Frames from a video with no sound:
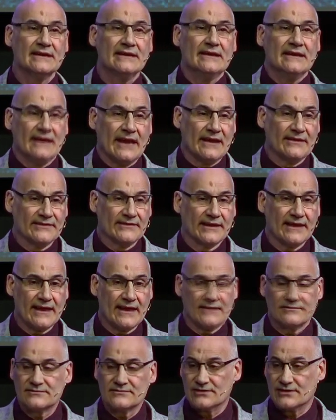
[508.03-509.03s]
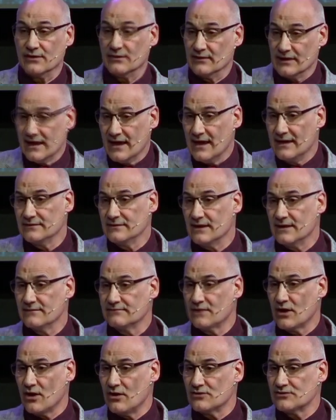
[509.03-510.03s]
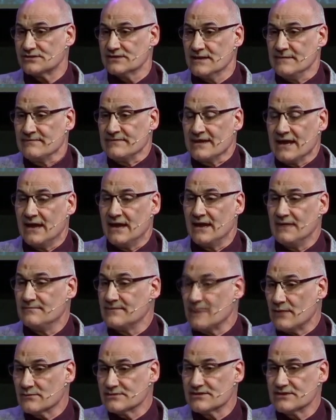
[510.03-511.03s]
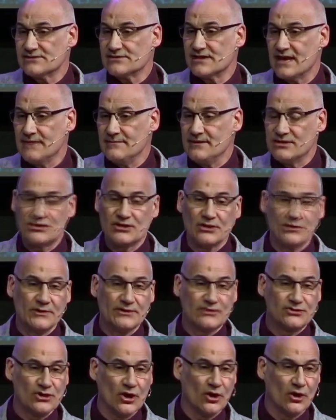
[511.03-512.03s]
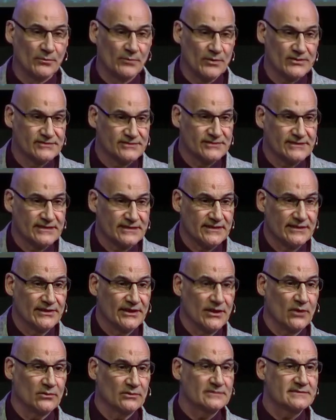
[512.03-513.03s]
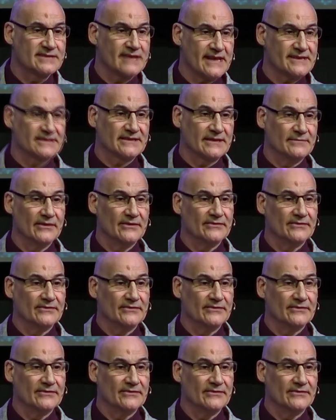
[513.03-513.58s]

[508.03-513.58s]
and they get, you know, and of course that was the same issue with Job, wasn't it, in the Old Testament.